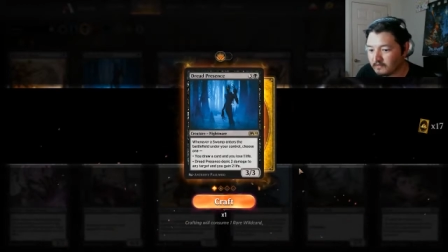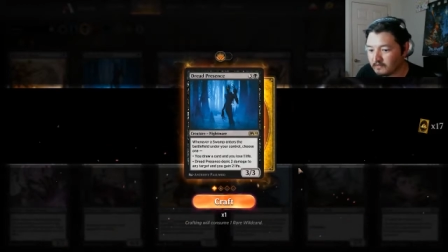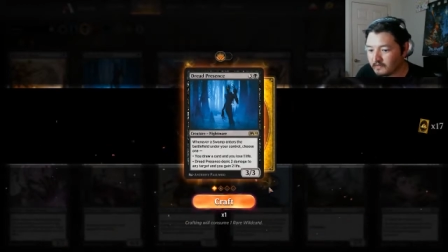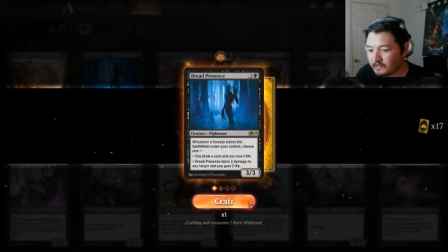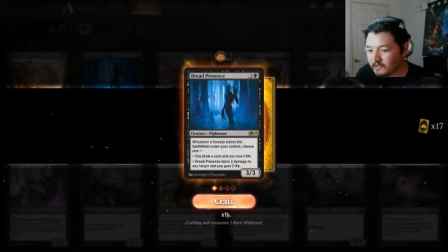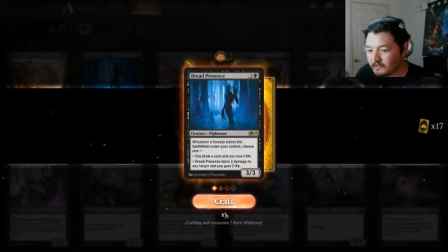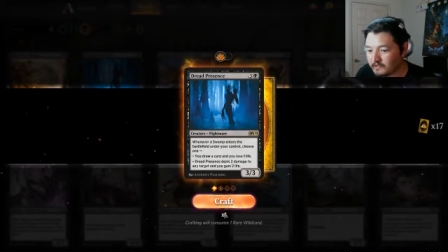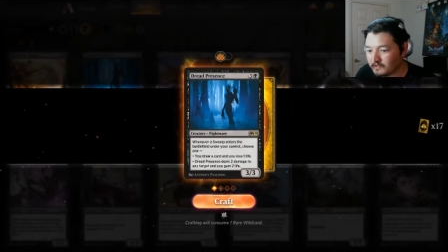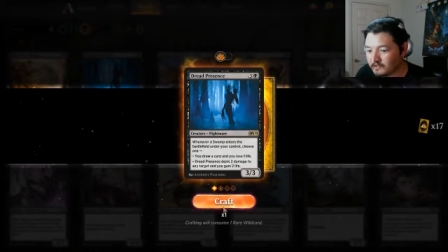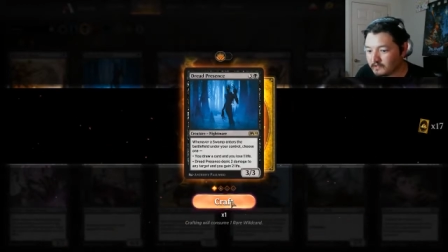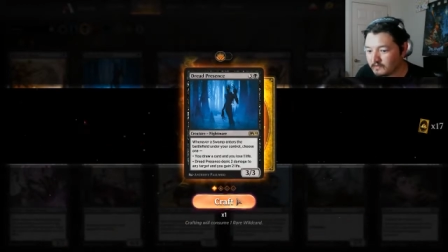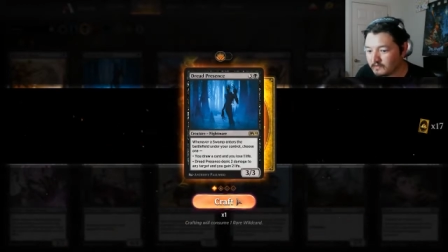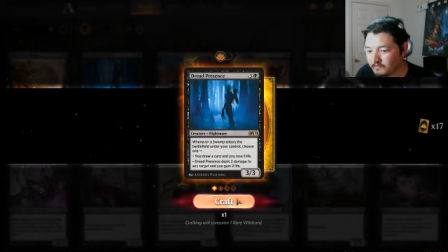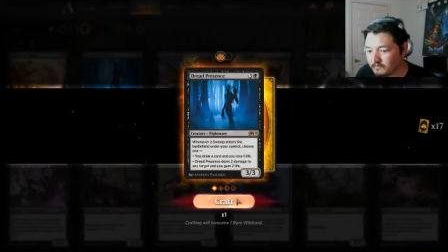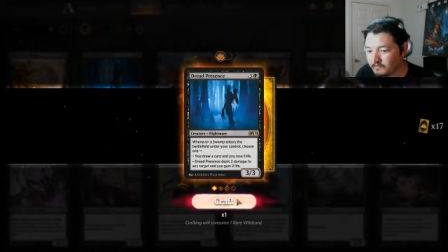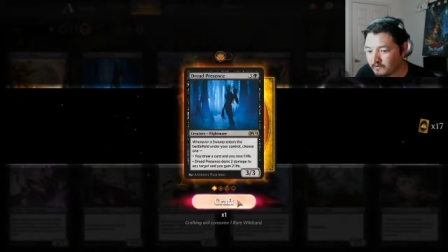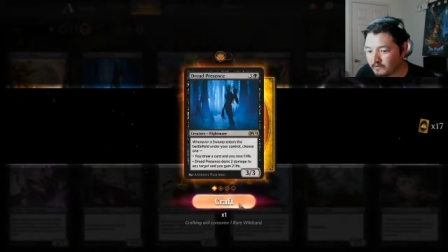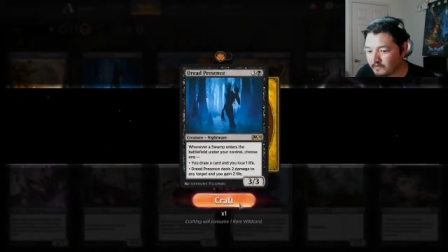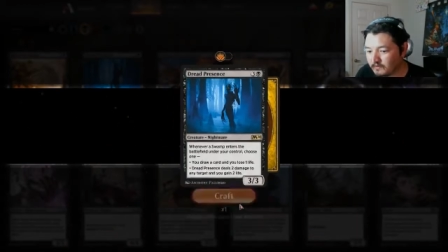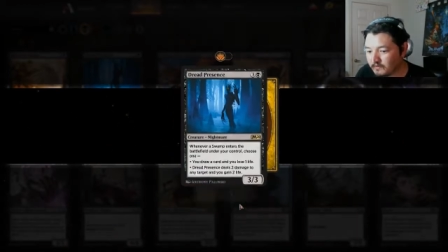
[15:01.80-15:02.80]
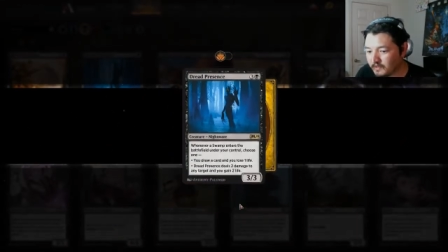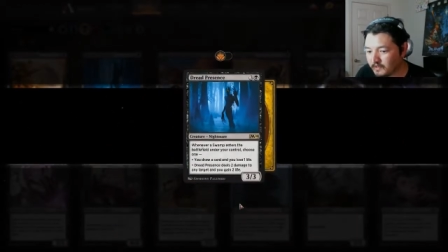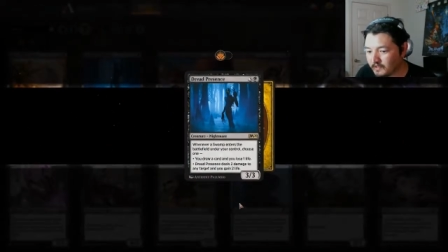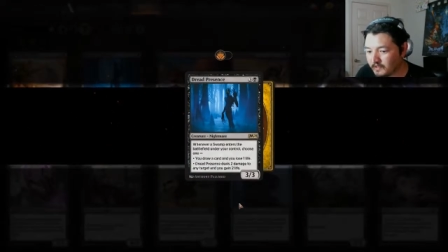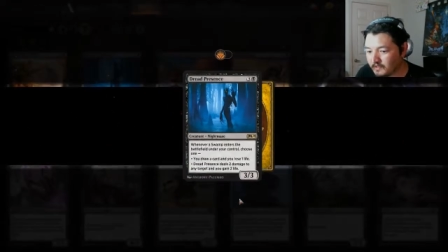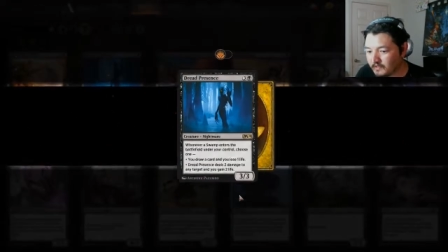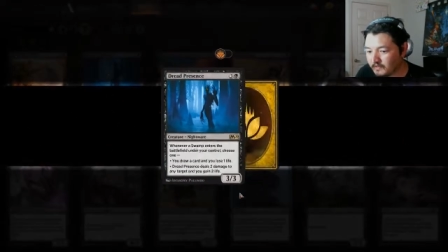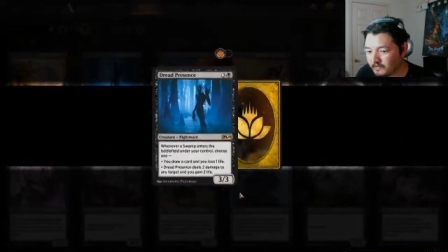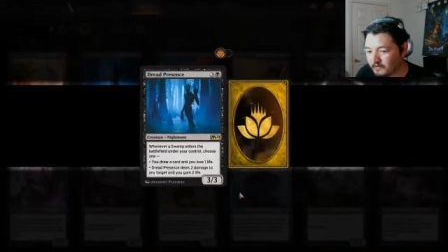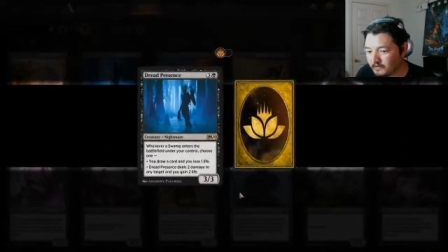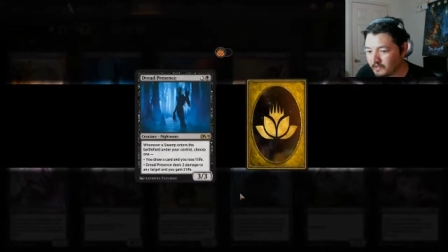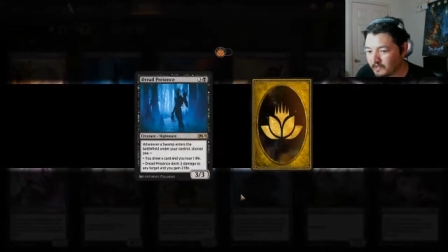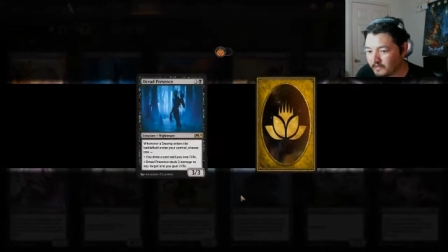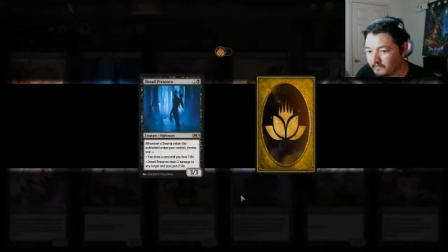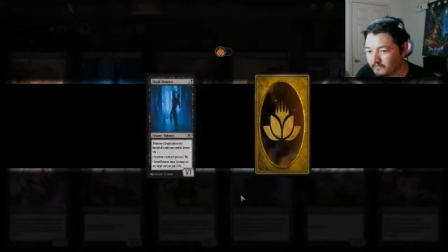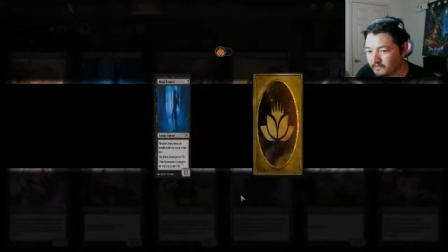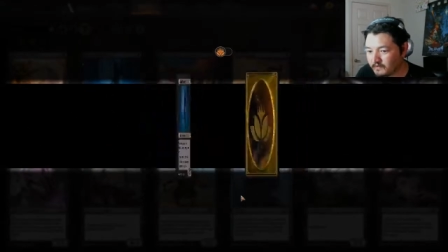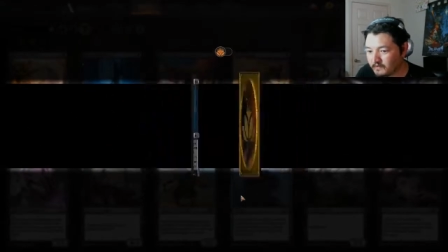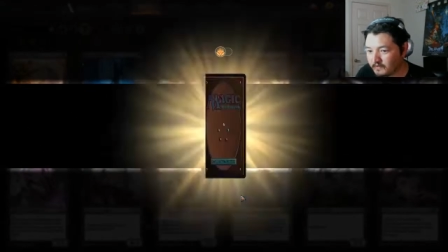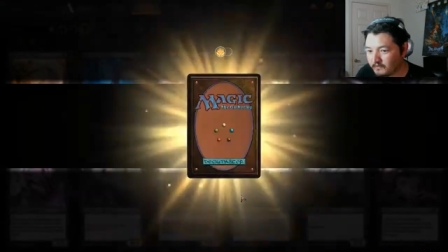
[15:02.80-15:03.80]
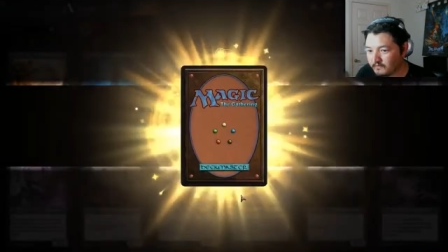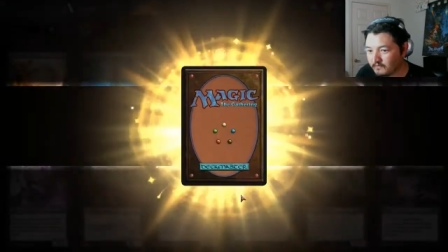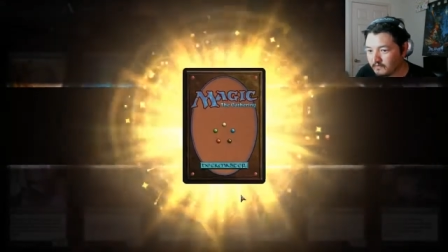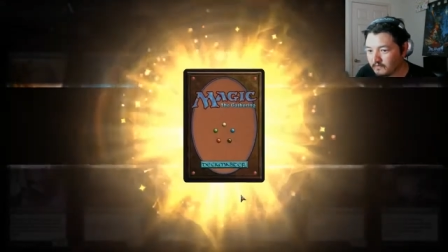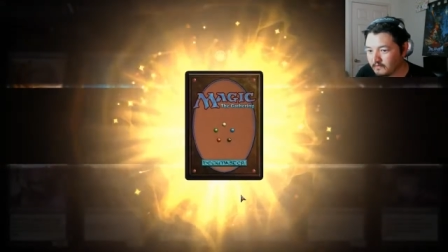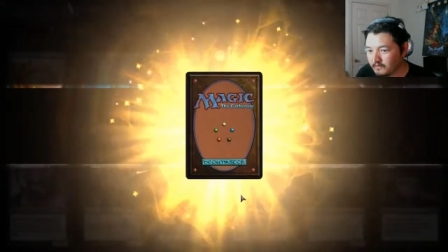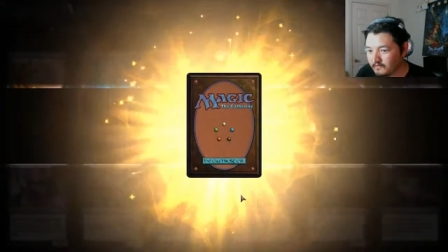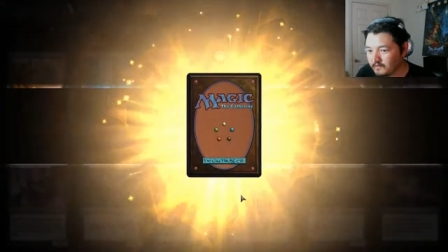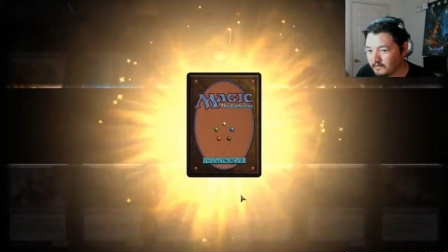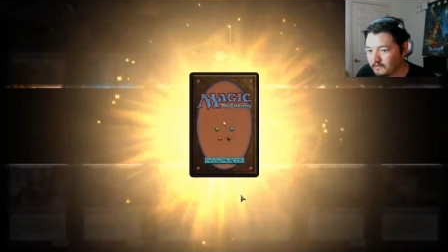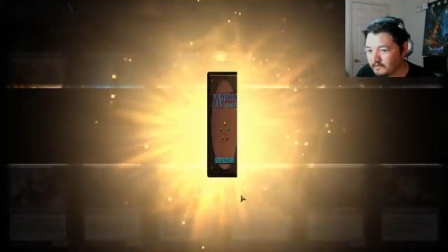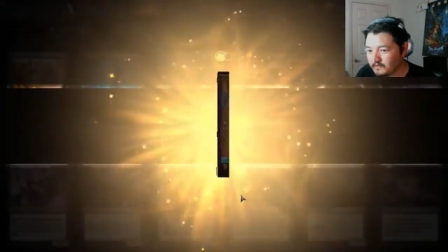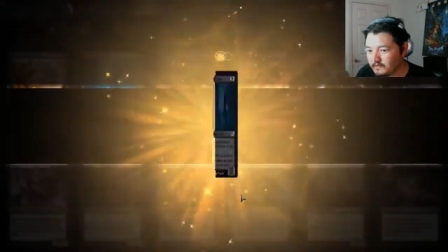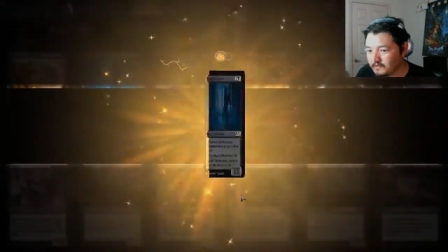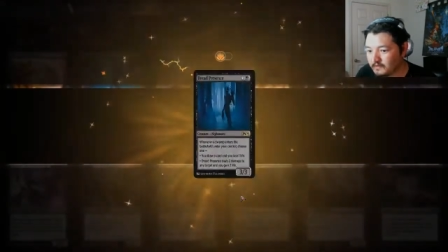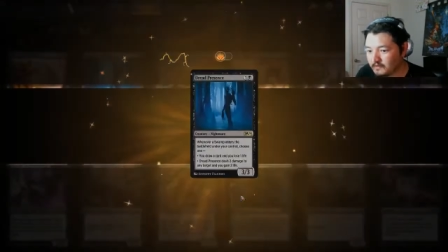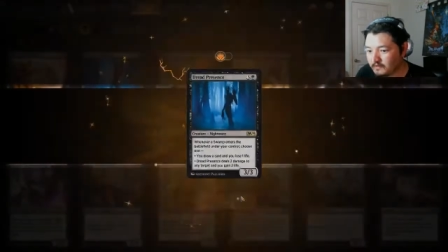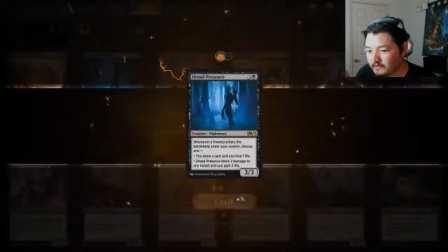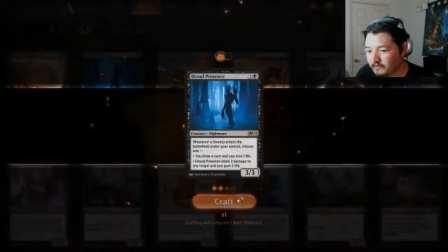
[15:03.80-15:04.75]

I'm going to go ahead and craft all 4 of these.